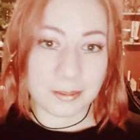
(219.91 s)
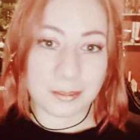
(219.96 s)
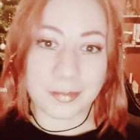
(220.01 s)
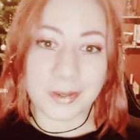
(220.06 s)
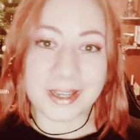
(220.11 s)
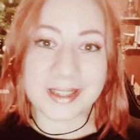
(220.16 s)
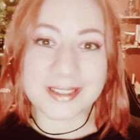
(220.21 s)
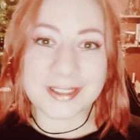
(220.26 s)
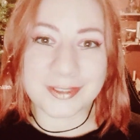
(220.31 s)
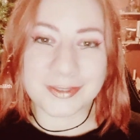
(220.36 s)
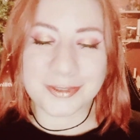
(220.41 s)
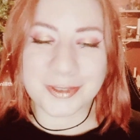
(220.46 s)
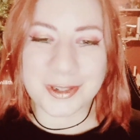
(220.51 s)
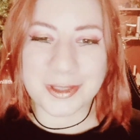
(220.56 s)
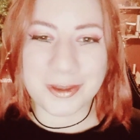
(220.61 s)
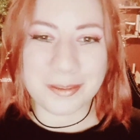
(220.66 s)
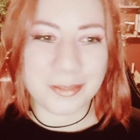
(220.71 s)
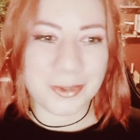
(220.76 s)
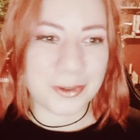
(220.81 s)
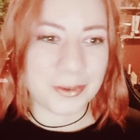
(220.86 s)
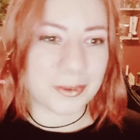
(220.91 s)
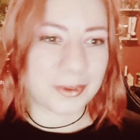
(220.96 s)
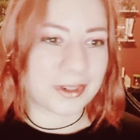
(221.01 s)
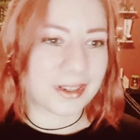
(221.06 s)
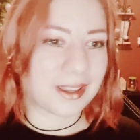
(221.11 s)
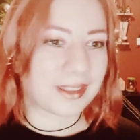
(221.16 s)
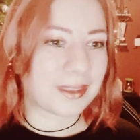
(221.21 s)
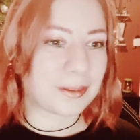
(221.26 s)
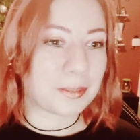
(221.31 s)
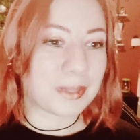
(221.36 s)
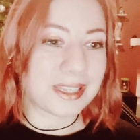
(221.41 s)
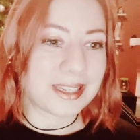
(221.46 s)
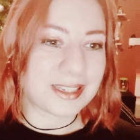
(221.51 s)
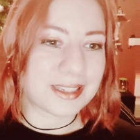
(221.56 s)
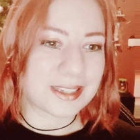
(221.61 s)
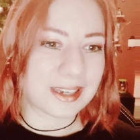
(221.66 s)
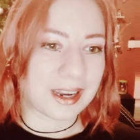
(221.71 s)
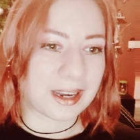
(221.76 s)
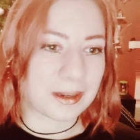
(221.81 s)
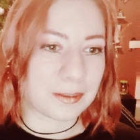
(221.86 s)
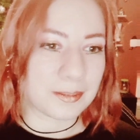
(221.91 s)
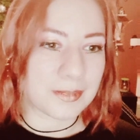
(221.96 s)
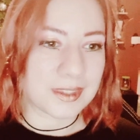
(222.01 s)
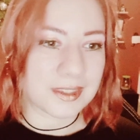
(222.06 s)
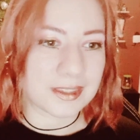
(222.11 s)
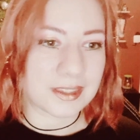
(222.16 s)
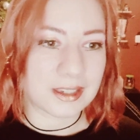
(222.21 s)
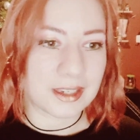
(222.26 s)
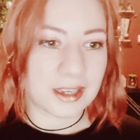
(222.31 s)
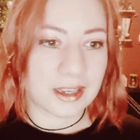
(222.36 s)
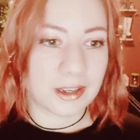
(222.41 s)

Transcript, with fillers: But for the moon, the peak times